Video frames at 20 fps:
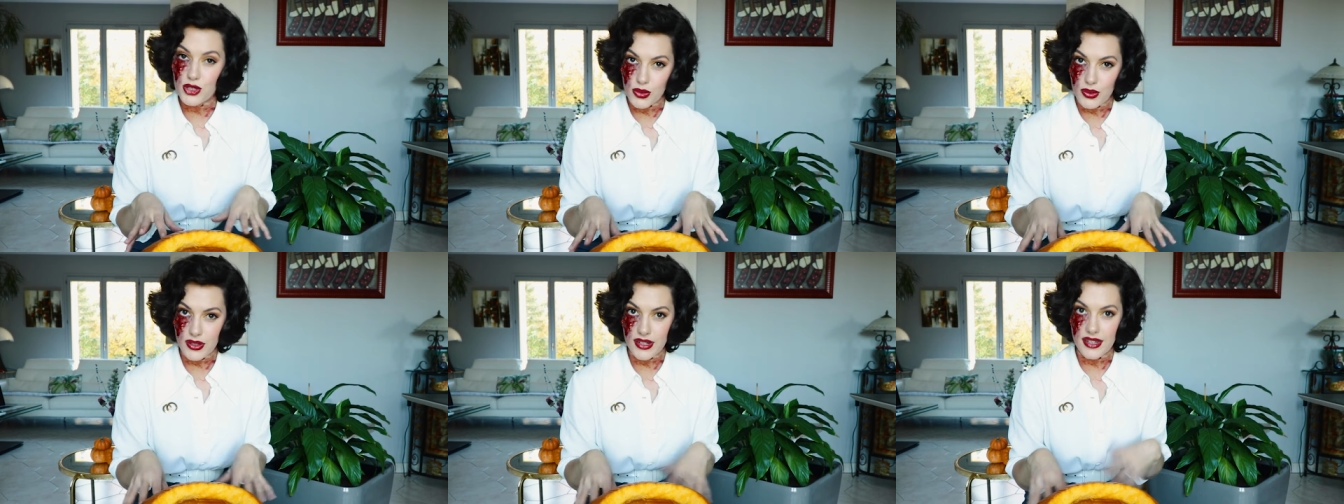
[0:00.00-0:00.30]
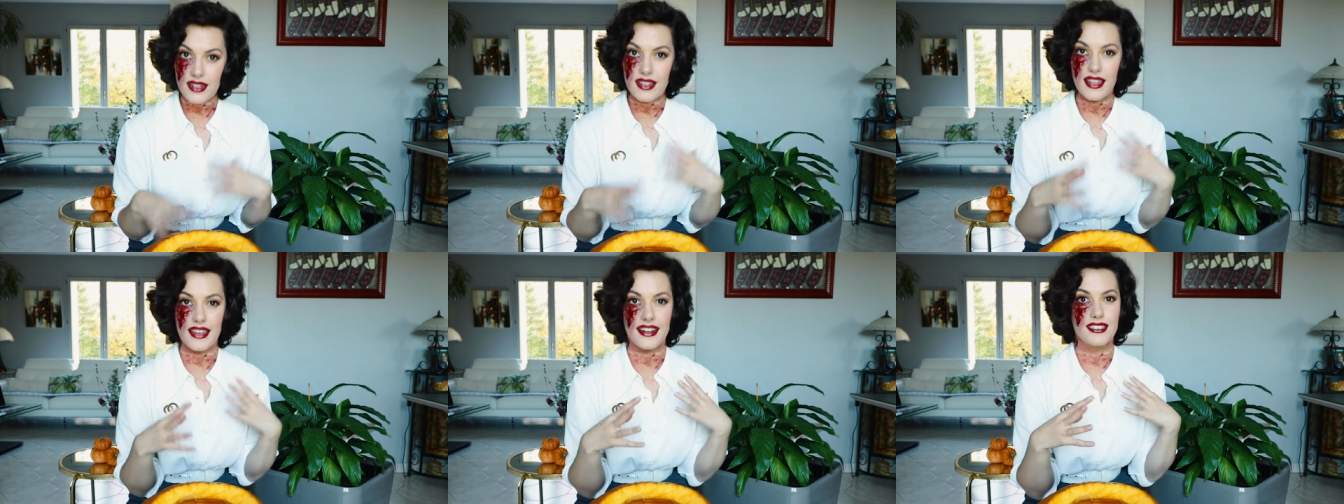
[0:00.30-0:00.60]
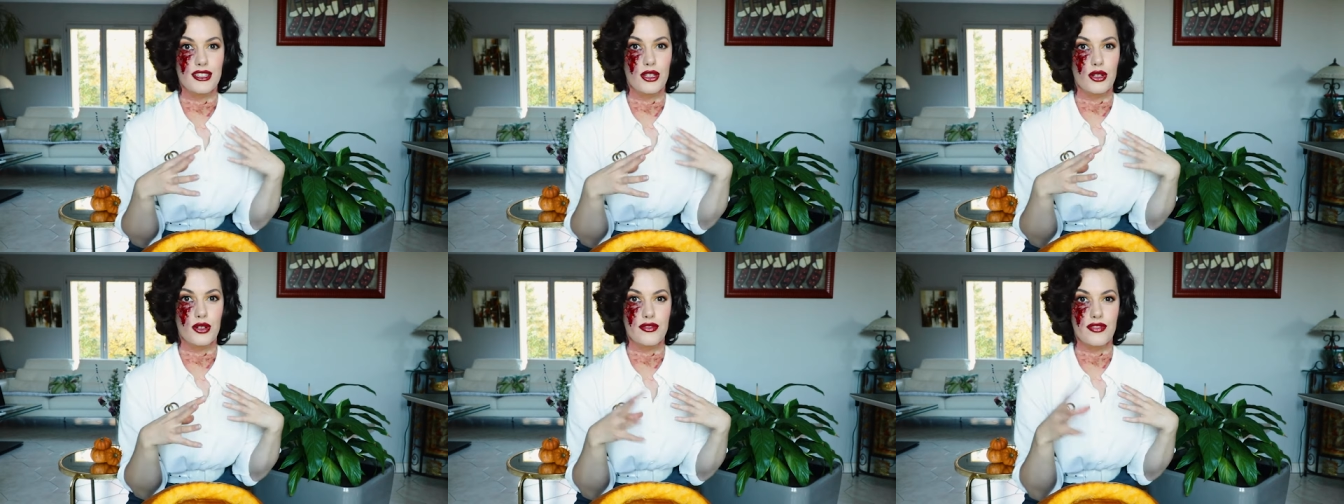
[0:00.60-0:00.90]
to it, like a
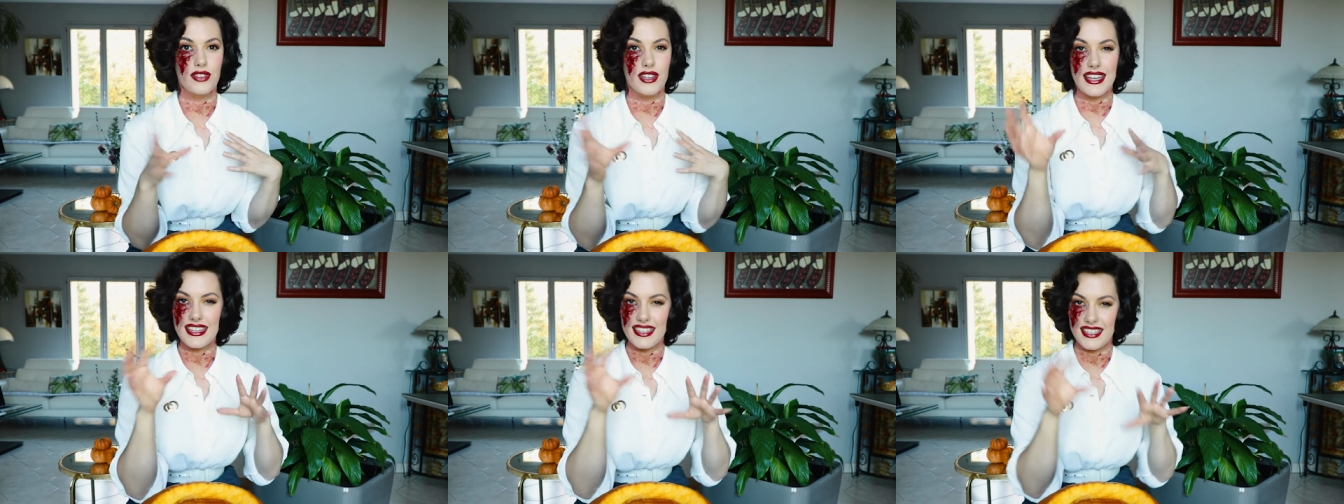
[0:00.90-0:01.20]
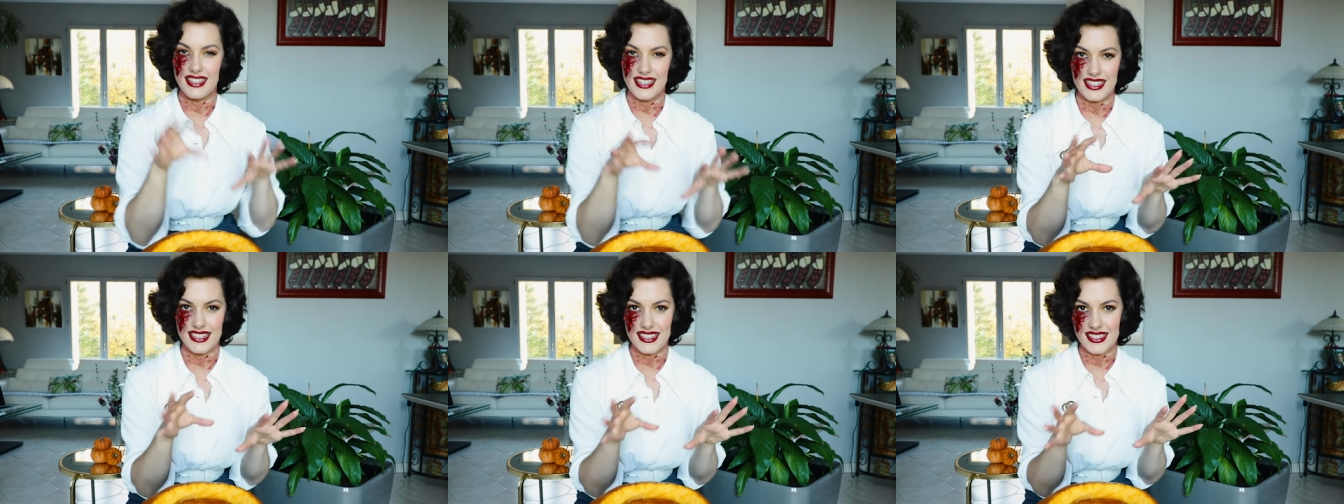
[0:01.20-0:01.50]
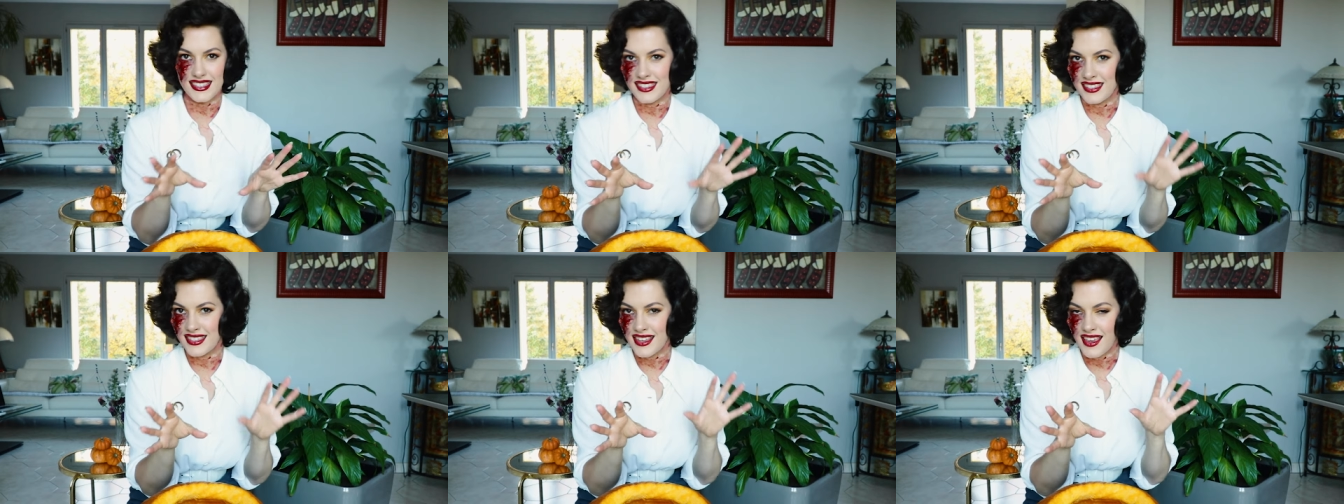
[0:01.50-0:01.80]
lot of the like
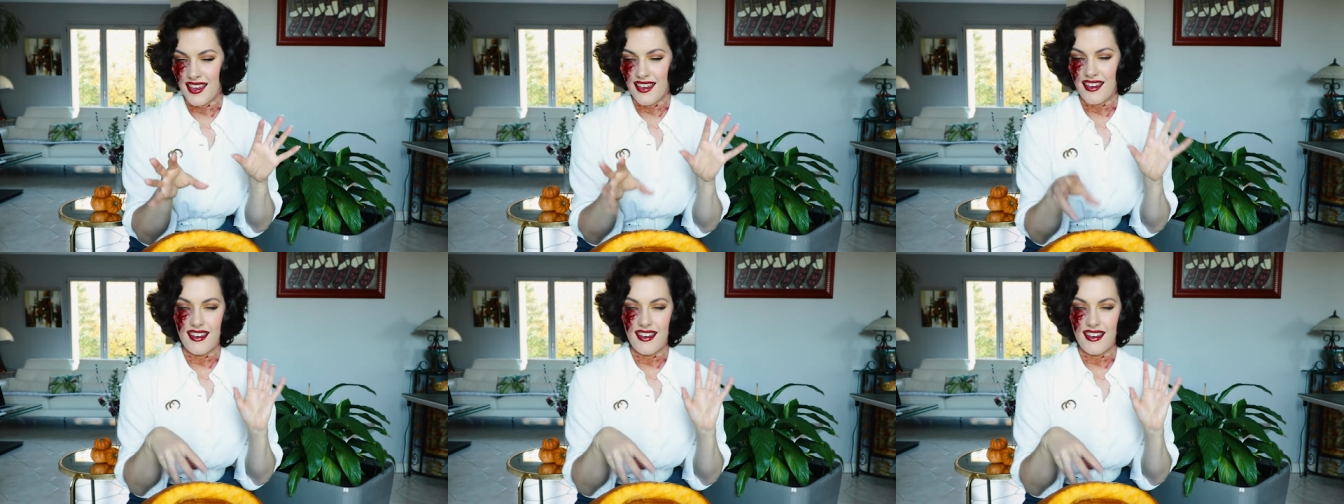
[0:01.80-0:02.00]
kids